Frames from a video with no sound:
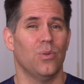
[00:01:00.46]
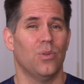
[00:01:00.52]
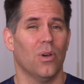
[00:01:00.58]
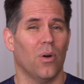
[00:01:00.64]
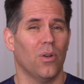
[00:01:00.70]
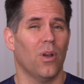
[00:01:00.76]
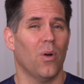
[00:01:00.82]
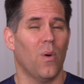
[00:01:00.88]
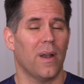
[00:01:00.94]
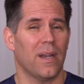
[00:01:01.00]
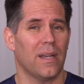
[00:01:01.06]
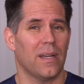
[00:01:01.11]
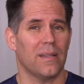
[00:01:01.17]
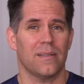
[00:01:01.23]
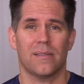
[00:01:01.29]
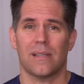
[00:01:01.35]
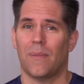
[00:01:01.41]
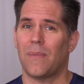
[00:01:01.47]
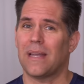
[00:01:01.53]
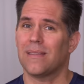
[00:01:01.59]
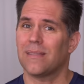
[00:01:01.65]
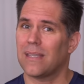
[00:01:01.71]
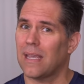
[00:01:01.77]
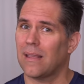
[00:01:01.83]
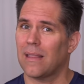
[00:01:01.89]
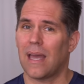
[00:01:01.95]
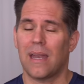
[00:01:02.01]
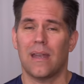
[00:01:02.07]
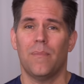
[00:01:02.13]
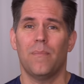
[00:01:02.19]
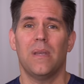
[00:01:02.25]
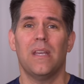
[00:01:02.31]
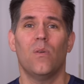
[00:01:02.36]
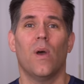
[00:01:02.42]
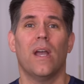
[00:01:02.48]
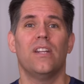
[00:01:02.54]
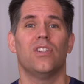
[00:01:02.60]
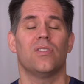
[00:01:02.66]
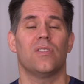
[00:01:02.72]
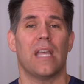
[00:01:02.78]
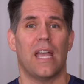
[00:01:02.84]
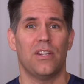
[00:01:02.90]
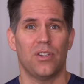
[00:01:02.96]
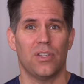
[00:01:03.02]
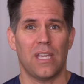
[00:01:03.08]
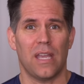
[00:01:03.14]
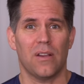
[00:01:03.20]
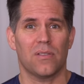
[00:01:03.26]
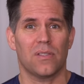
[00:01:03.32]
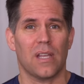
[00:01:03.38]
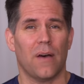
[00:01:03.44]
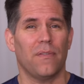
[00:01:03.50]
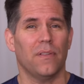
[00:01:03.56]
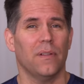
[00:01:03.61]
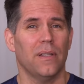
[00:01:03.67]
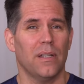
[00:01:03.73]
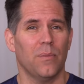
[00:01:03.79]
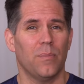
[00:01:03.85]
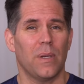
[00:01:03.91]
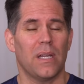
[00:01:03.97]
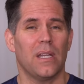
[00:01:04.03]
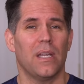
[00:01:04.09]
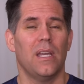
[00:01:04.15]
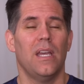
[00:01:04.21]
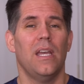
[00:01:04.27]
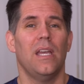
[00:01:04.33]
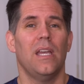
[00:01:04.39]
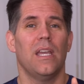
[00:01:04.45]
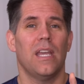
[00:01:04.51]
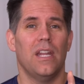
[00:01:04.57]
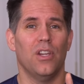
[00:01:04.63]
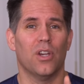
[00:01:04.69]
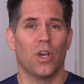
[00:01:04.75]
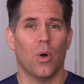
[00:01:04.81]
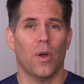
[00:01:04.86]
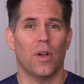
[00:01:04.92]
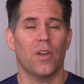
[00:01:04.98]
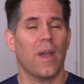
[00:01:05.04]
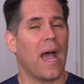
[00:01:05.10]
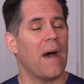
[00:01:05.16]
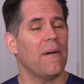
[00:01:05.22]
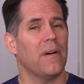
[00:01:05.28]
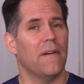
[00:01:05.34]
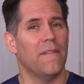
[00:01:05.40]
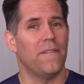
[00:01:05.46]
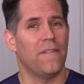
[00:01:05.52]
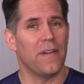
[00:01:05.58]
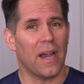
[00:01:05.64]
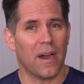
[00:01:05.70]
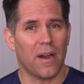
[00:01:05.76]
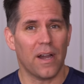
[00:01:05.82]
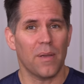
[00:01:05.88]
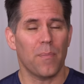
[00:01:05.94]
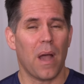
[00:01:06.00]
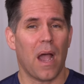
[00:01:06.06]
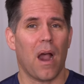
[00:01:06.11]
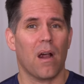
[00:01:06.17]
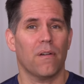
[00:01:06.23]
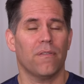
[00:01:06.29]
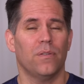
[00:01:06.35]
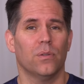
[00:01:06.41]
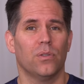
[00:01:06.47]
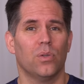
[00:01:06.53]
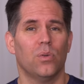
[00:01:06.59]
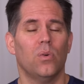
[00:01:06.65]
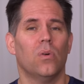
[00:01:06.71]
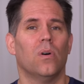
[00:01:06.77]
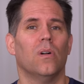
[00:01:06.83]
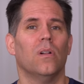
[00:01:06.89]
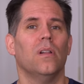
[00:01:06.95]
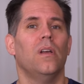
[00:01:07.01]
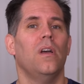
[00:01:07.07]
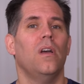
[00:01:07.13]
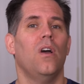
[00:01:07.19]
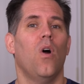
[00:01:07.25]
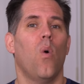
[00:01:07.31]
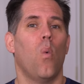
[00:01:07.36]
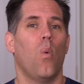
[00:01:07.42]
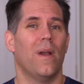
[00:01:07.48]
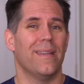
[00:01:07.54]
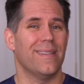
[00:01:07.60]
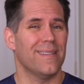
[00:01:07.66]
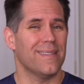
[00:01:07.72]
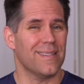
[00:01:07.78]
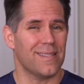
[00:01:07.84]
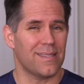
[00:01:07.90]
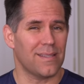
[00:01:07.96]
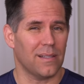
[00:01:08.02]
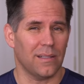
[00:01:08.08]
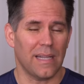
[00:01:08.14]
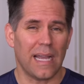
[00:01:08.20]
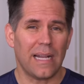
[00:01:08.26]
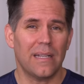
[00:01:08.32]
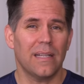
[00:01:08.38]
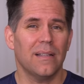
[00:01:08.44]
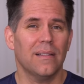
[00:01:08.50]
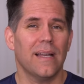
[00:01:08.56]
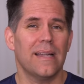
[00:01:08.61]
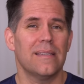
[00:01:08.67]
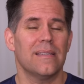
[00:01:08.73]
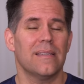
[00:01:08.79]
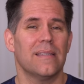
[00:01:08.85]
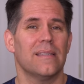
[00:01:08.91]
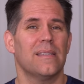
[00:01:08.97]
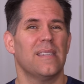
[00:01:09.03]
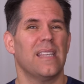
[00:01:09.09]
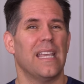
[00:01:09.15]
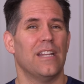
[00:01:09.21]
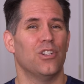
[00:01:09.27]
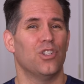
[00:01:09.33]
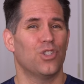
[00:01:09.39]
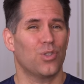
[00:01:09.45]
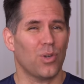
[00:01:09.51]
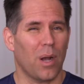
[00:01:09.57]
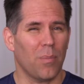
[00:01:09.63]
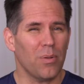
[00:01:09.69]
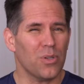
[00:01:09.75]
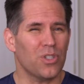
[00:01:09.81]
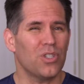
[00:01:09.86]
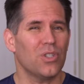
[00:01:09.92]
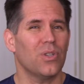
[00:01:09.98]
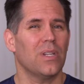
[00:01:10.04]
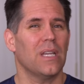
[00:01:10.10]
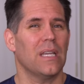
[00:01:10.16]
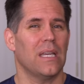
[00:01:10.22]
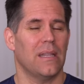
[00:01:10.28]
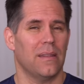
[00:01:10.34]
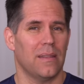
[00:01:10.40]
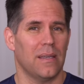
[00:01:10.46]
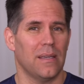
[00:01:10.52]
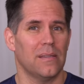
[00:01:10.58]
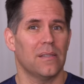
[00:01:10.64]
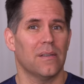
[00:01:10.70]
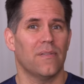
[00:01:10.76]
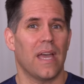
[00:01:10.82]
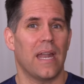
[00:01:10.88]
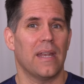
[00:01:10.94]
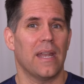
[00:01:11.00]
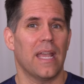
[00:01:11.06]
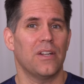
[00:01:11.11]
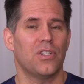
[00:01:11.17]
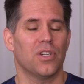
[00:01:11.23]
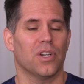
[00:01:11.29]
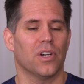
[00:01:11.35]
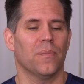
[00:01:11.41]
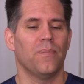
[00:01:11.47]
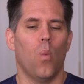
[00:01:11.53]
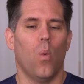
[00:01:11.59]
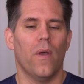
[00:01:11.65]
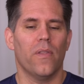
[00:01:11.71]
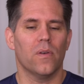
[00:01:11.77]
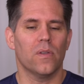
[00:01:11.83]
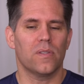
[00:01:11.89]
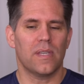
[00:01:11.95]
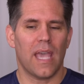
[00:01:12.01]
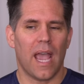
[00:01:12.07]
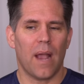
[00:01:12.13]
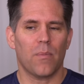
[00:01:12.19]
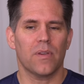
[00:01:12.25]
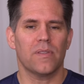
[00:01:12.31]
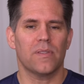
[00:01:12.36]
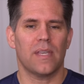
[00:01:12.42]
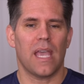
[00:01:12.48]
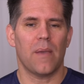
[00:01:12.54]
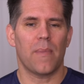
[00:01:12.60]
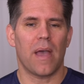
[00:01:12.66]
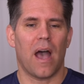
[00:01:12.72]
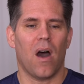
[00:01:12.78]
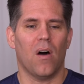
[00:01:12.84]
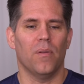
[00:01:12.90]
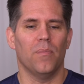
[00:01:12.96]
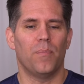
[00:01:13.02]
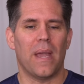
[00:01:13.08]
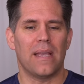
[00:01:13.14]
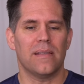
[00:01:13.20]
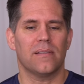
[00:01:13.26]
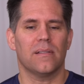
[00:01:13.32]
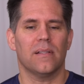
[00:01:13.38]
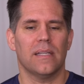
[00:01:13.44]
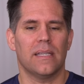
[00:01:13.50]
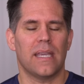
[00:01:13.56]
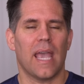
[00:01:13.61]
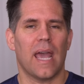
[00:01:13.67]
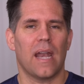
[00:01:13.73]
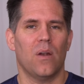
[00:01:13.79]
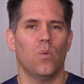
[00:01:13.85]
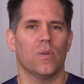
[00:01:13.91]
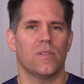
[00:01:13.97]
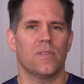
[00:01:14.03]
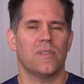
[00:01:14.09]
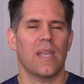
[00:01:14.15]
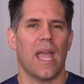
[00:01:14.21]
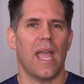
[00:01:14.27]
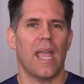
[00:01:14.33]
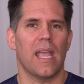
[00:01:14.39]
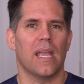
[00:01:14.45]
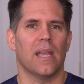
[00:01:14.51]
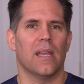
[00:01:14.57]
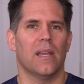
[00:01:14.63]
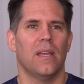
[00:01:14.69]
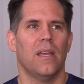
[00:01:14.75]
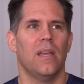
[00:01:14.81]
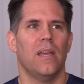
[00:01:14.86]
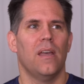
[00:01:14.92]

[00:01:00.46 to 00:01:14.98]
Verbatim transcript: you don't know what it is. I'm not saying that in a mean way, just educate yourself a little bit, and you're going to have a very powerful tool when selecting lenses and troubleshooting and things of that nature. When those cameras came out, basically Canon was saying